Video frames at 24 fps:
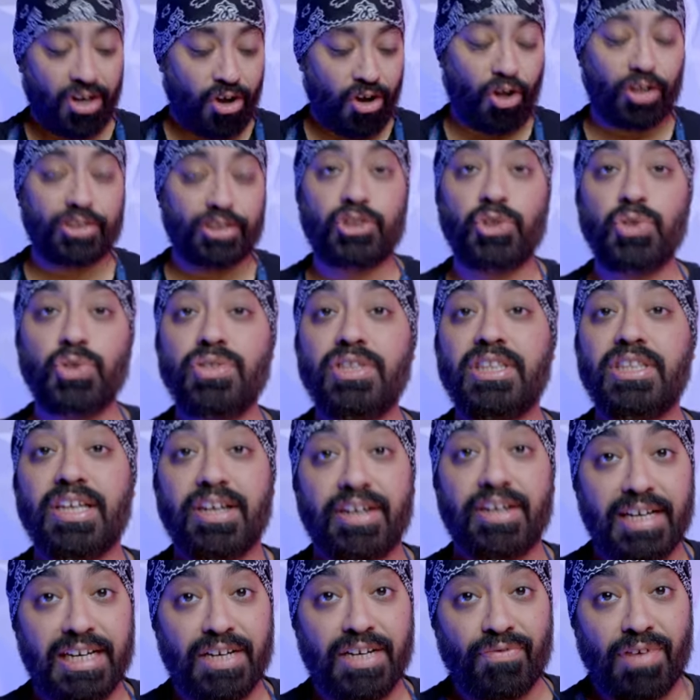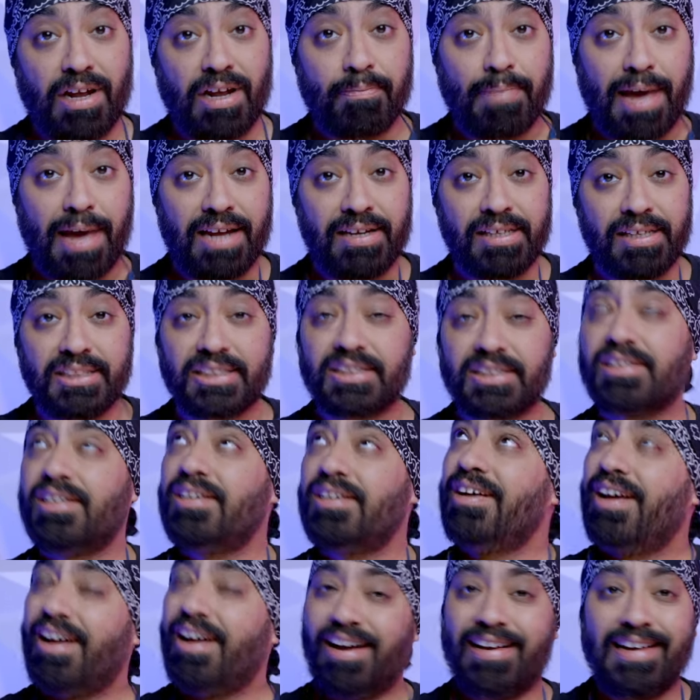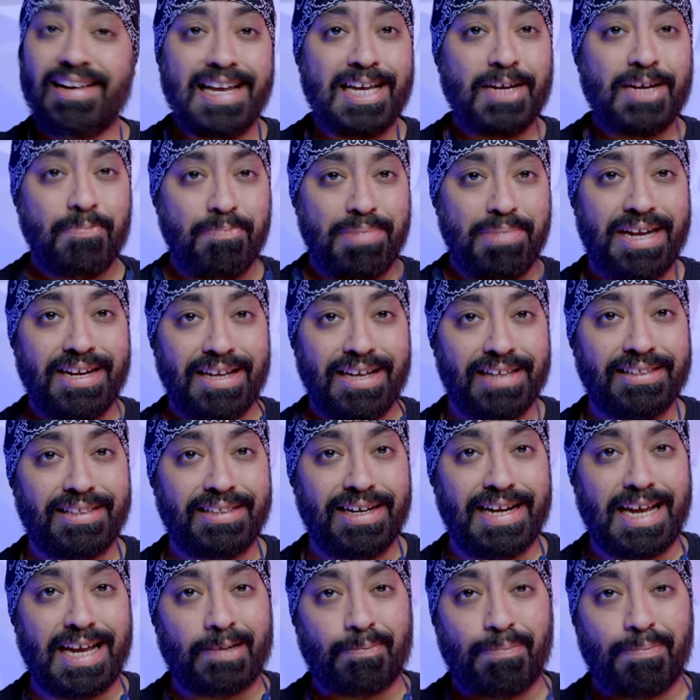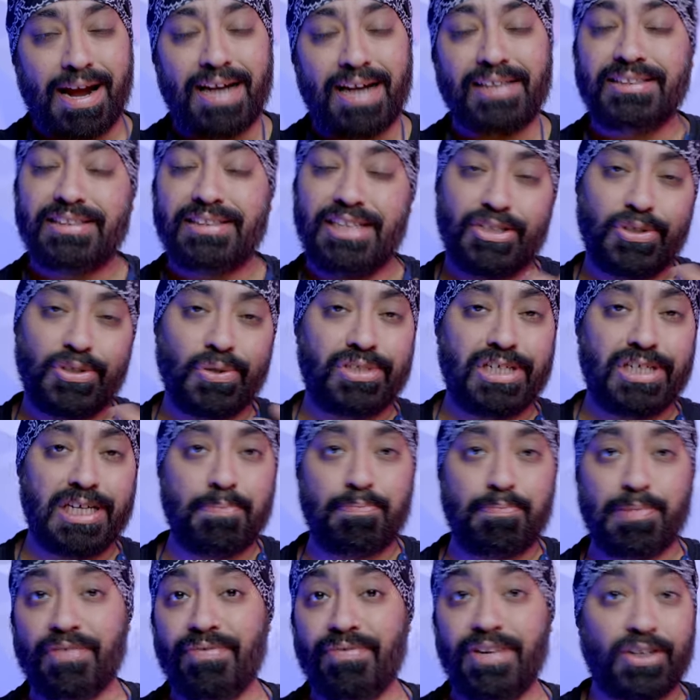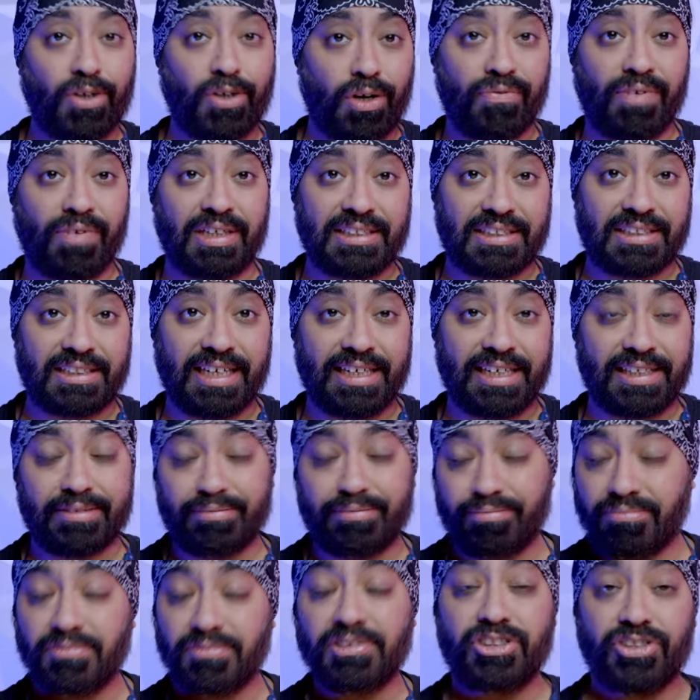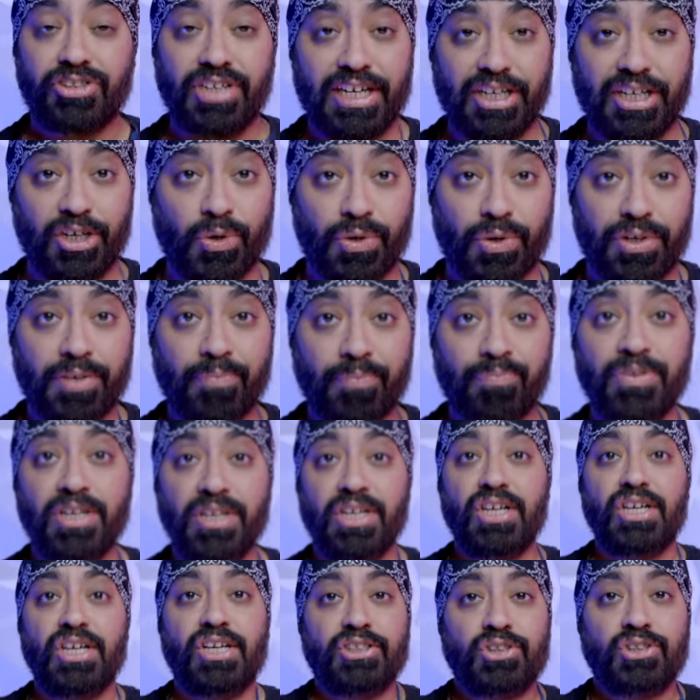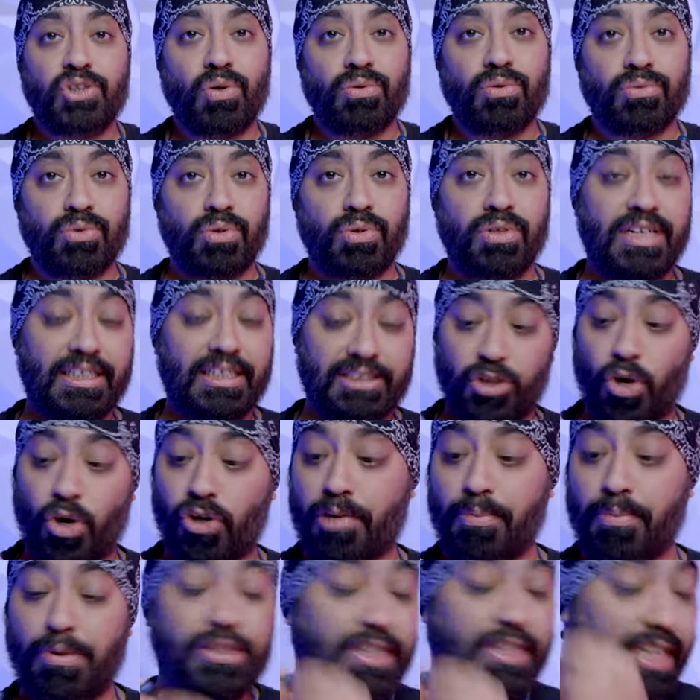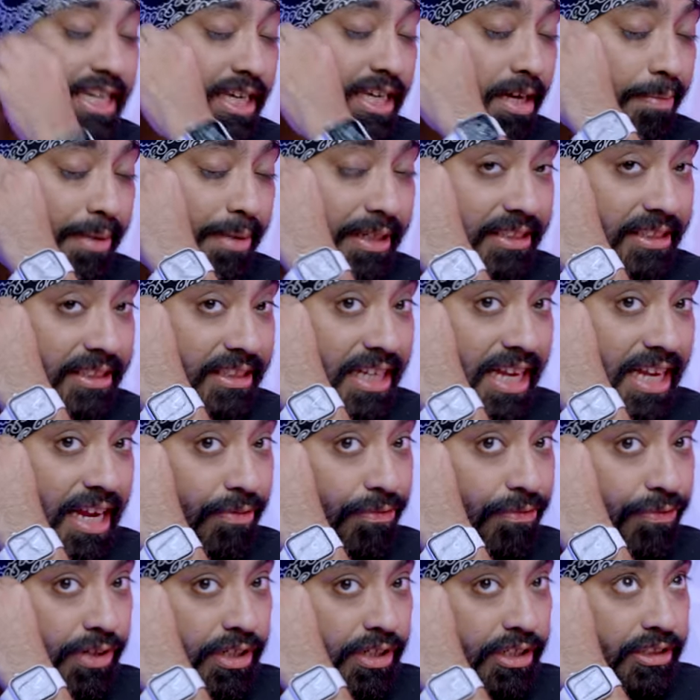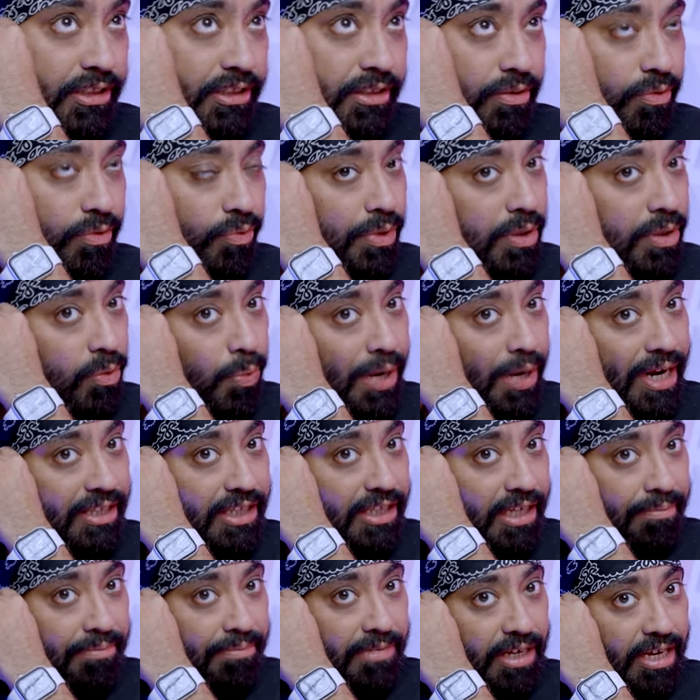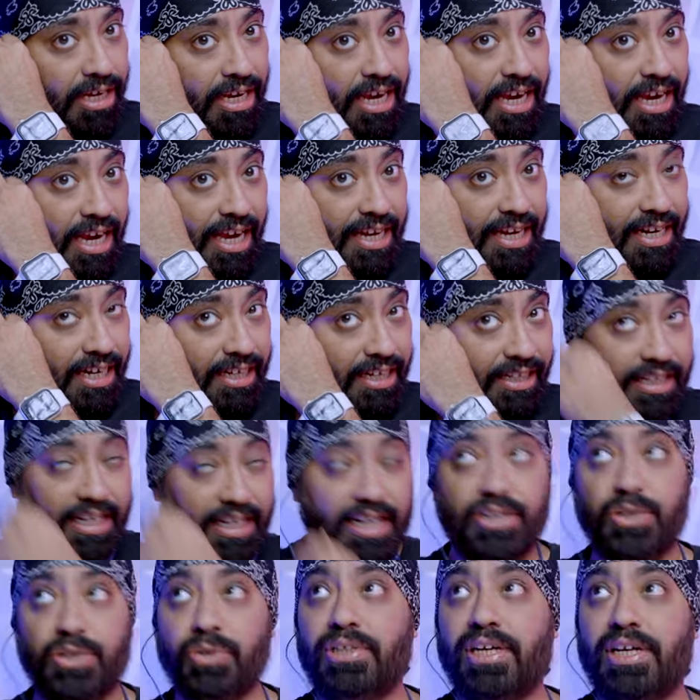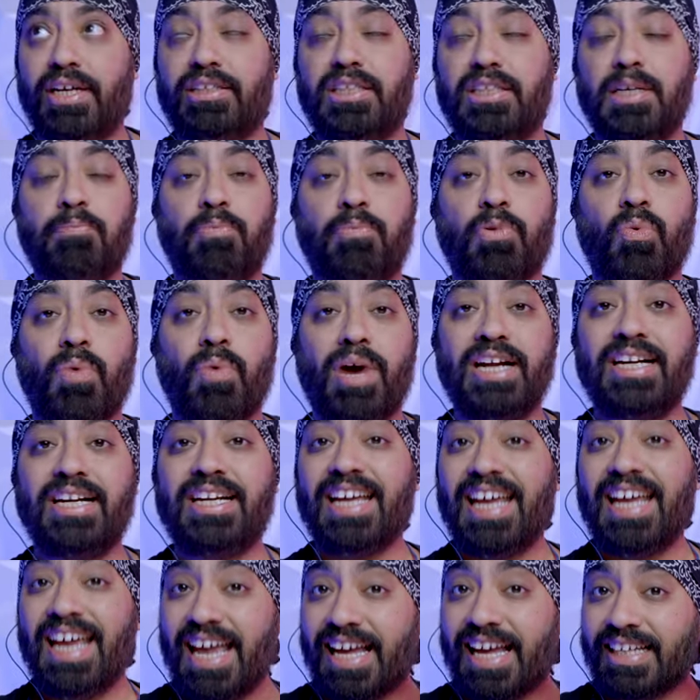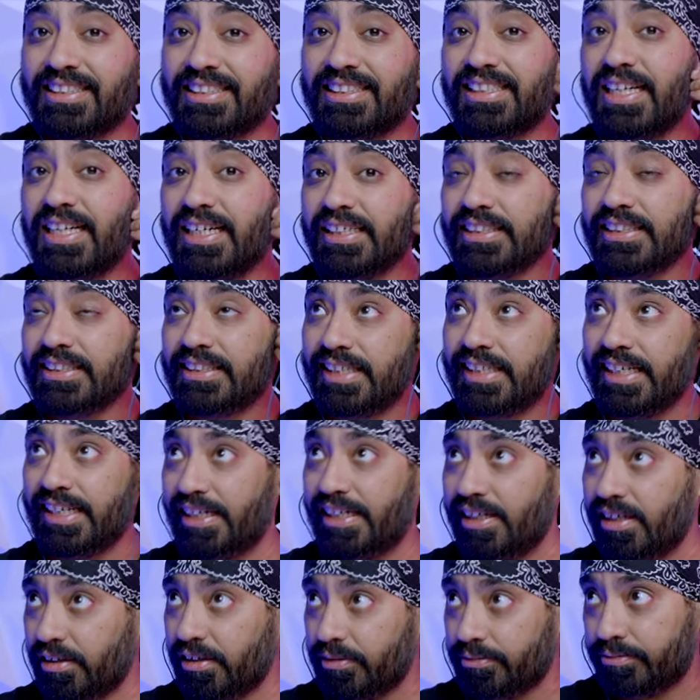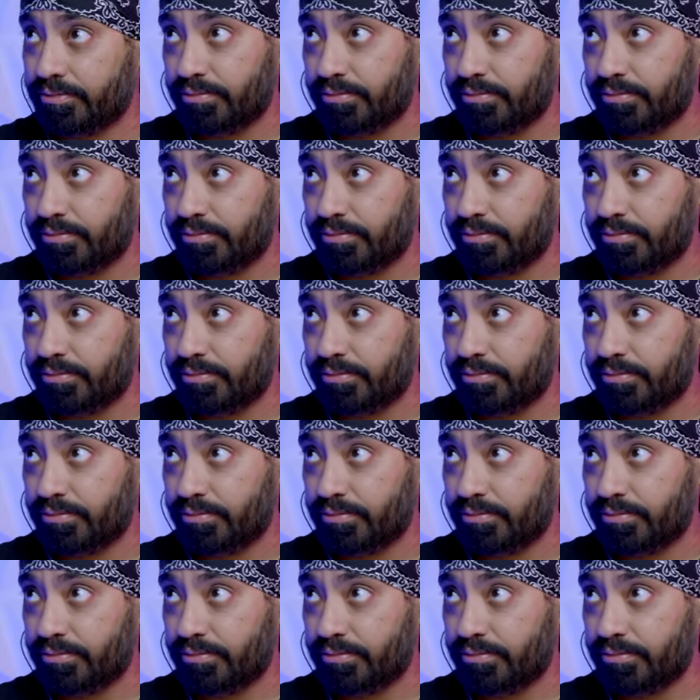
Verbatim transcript: Also they're really well balanced unlike many other neck bands that usually pivot on one side. It's really good. So let's talk about the earbuds and first we'll wear them and I'll tell you that they provide excellent seal.